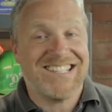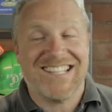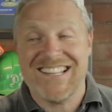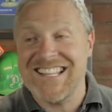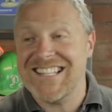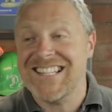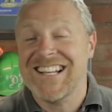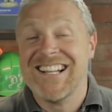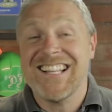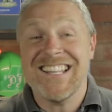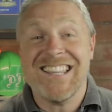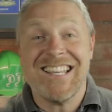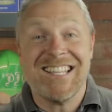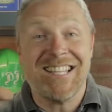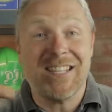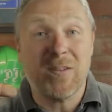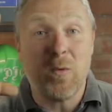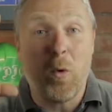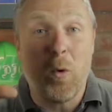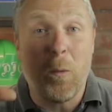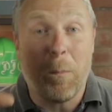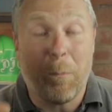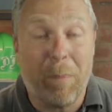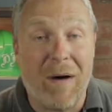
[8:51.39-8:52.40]
And this is
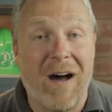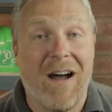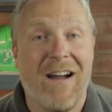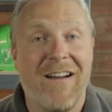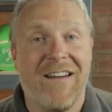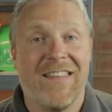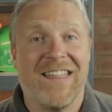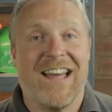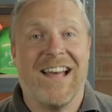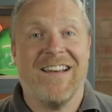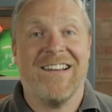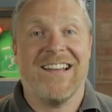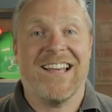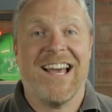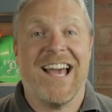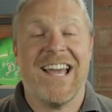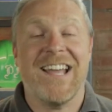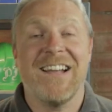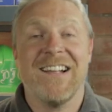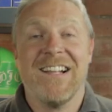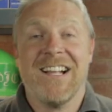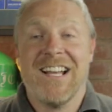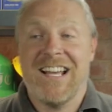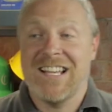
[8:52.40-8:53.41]
all part of that. Okay,